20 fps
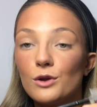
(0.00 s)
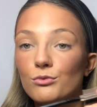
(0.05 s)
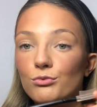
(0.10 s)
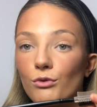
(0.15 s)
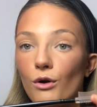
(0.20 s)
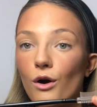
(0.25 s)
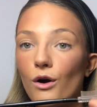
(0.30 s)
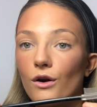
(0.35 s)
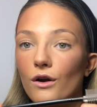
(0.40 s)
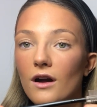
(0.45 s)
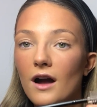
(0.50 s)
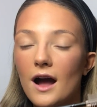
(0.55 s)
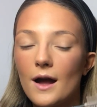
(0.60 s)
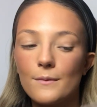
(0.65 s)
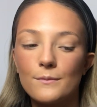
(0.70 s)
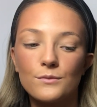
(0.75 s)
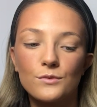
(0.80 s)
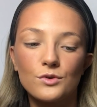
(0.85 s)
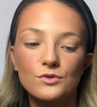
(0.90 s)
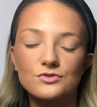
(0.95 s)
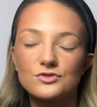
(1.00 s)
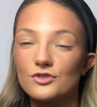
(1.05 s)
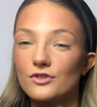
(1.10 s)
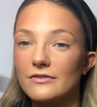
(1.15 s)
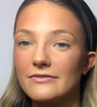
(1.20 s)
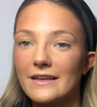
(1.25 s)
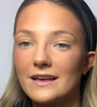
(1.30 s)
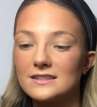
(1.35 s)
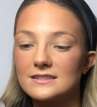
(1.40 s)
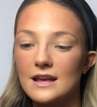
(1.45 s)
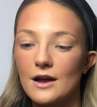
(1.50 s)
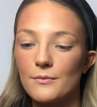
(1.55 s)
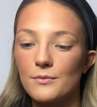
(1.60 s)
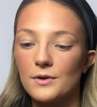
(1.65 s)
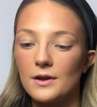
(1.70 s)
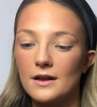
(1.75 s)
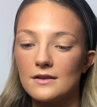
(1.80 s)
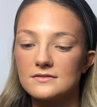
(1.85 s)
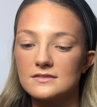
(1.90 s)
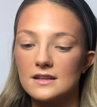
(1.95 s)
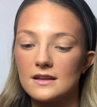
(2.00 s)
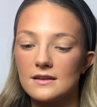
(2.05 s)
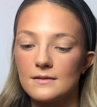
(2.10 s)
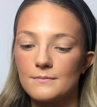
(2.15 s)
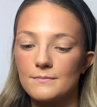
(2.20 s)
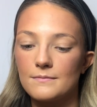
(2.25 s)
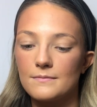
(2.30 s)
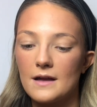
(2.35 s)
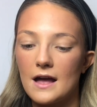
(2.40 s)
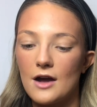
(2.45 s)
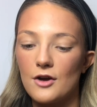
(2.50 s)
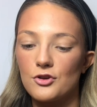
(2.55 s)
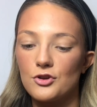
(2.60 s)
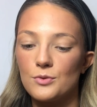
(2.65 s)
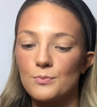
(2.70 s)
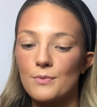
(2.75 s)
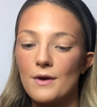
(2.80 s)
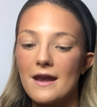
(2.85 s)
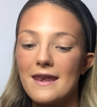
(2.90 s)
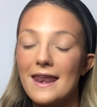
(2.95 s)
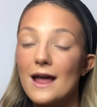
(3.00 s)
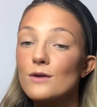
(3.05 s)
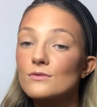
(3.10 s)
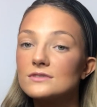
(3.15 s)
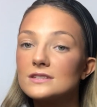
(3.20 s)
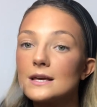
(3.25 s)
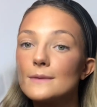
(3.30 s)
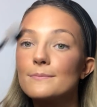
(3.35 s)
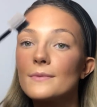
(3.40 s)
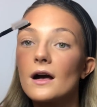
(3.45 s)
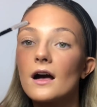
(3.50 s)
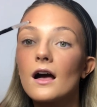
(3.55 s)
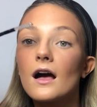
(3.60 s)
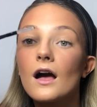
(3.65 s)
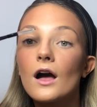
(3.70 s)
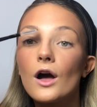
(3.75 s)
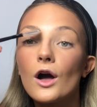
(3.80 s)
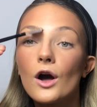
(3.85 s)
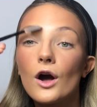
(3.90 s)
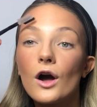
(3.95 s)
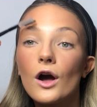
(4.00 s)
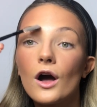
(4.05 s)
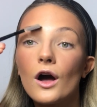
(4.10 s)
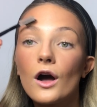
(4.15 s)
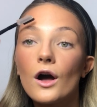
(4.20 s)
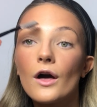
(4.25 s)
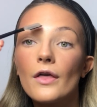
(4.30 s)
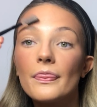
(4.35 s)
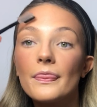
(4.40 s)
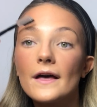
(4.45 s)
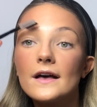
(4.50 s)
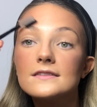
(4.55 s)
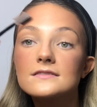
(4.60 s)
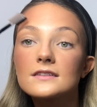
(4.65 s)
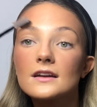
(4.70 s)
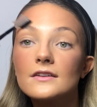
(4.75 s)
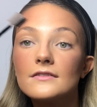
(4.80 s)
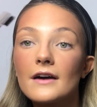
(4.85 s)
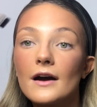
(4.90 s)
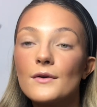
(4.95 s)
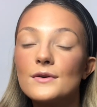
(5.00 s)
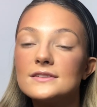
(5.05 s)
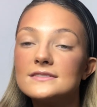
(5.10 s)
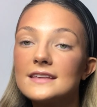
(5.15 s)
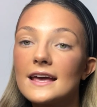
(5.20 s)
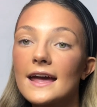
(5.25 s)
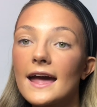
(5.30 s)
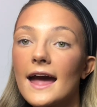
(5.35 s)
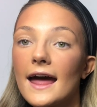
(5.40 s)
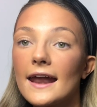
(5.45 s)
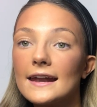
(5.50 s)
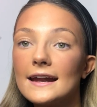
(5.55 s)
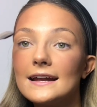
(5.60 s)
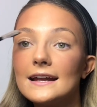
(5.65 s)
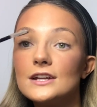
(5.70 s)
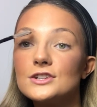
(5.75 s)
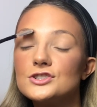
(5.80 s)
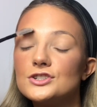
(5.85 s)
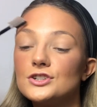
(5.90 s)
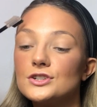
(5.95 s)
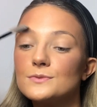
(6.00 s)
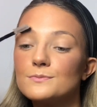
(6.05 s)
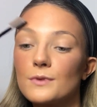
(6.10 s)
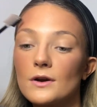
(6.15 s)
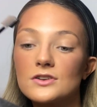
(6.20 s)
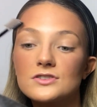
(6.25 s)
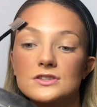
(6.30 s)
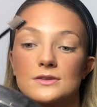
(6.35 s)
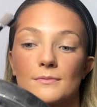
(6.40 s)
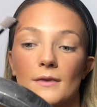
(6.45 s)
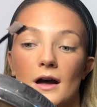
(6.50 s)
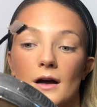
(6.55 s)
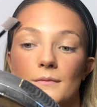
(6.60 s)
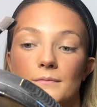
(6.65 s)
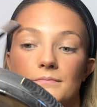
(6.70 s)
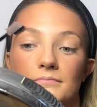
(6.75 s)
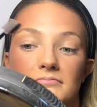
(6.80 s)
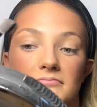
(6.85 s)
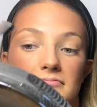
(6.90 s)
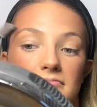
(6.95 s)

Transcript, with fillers: La Roche. I'm not sure if that's how you pronounce it, but that's kind of how I say it, and I literally just brush them up.